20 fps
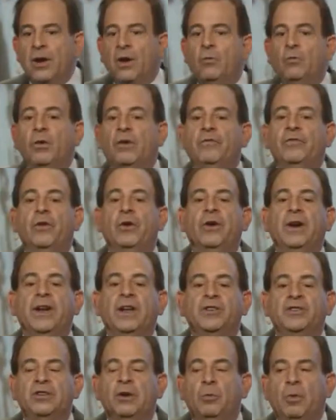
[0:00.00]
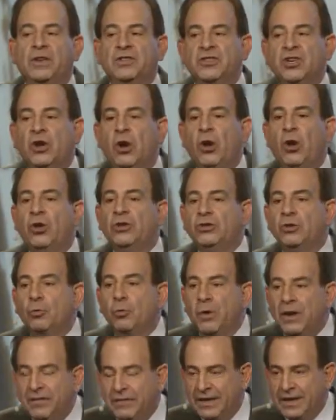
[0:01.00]
referring it to what's called
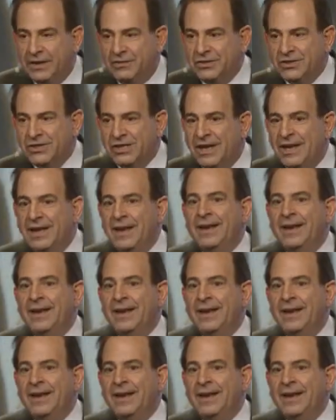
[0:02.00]
derivatives.